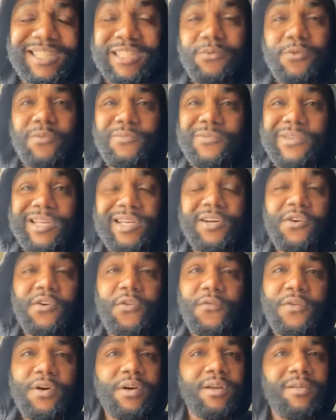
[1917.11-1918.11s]
She want me to
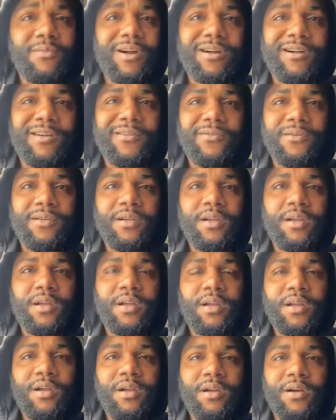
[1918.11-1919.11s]
cook for her tomorrow.
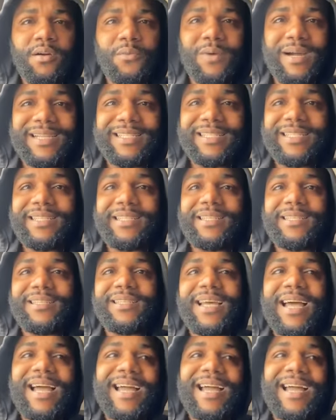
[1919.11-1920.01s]
Watch this.